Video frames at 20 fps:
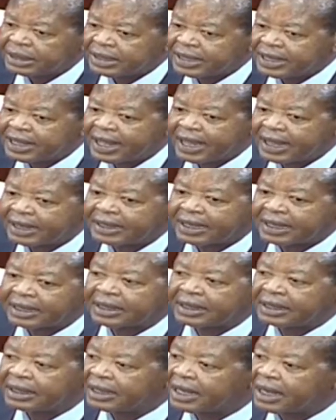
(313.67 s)
he had a
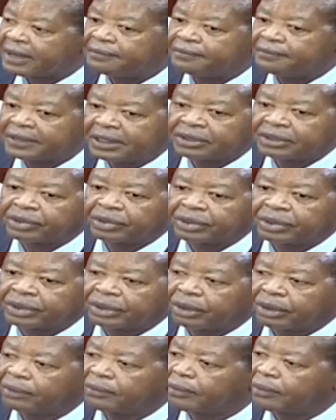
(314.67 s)
clear
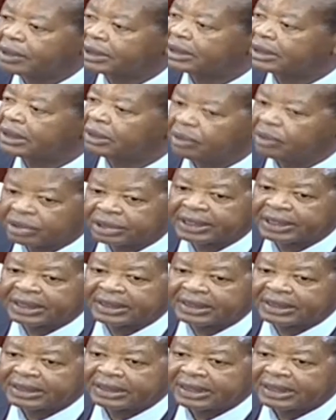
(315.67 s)
vision of what he
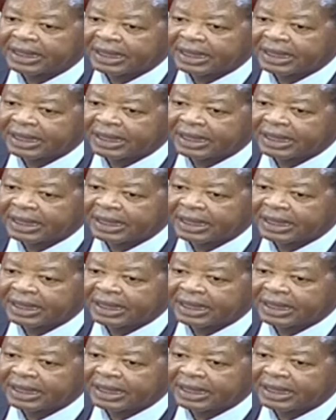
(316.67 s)
wanted.